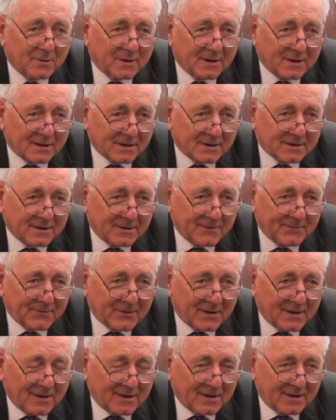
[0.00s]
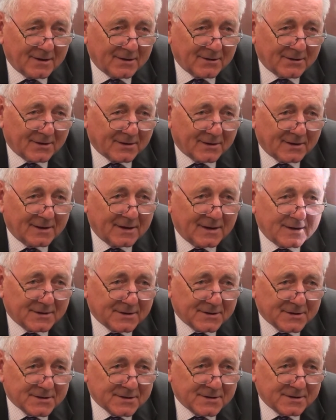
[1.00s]
world that
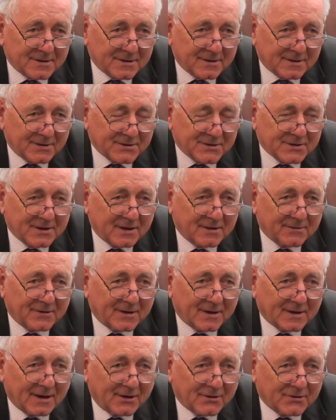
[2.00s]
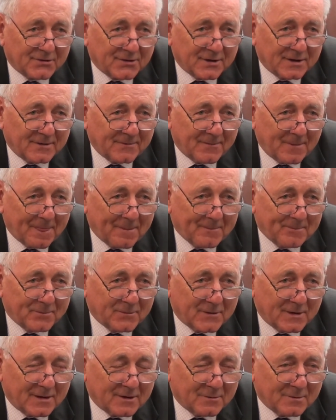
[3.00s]
leaders can serve their country
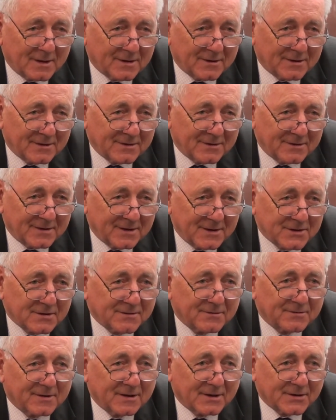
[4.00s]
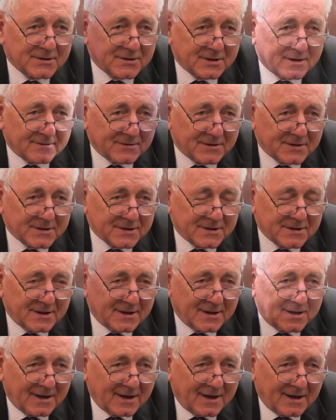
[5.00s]
in a way that is of real service,
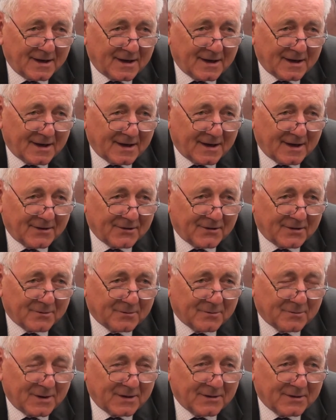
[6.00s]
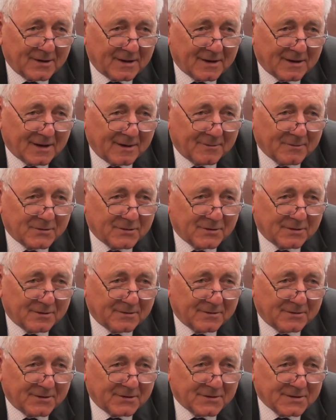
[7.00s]
and that when they come
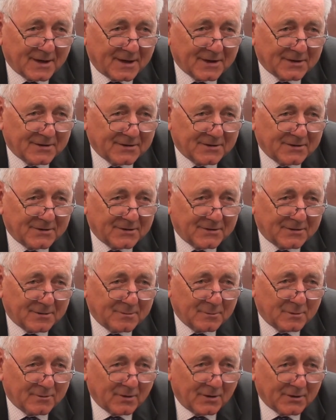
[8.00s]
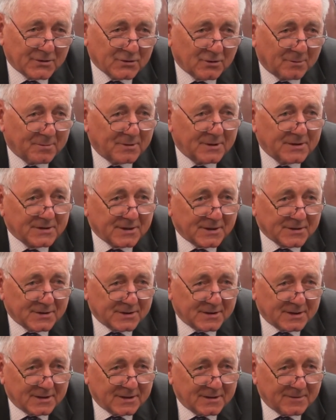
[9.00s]
to decide to move on as your predecessor
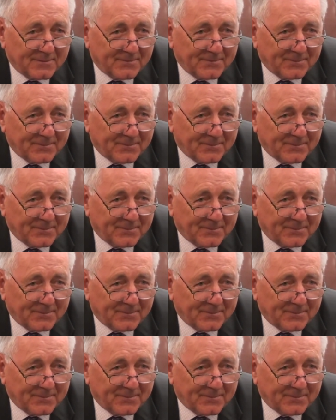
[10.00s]
did,